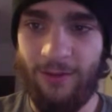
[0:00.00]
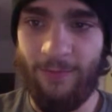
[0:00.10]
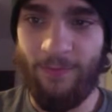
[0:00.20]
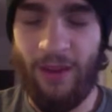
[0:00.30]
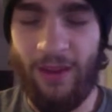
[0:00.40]

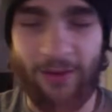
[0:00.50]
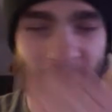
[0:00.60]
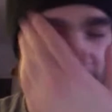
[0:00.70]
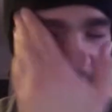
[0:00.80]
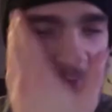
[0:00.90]

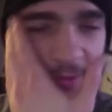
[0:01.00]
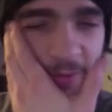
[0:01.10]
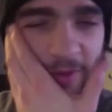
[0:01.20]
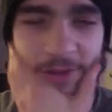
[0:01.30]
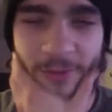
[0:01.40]
And, I mean,
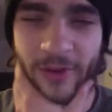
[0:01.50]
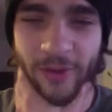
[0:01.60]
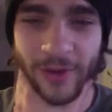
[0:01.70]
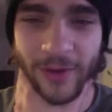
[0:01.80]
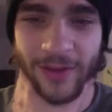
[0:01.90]
we have a bunch
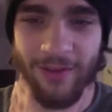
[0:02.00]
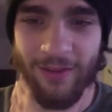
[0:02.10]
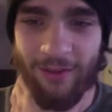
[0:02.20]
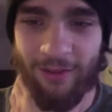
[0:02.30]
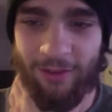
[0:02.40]
of paralyzed
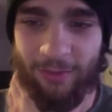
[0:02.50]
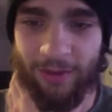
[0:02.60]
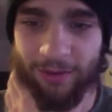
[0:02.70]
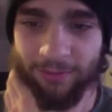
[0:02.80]
heals, but